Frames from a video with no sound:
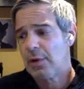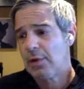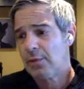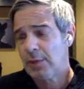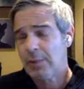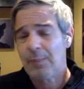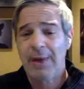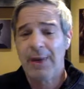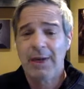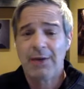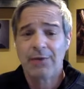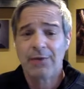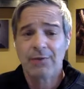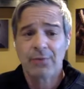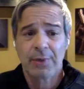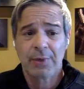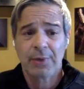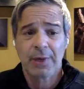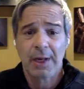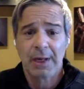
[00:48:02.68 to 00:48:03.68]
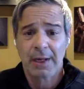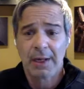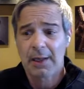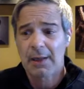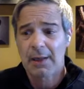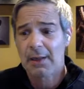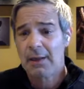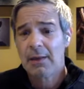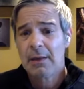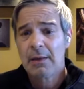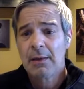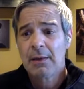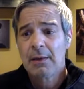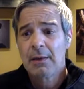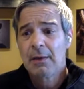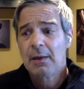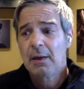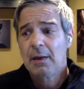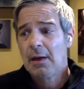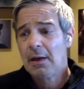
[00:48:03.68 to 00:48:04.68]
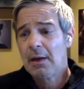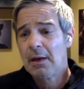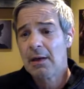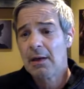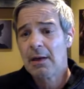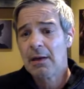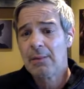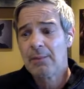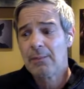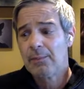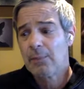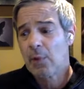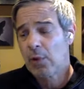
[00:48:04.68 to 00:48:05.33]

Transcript: uh, repatriating um,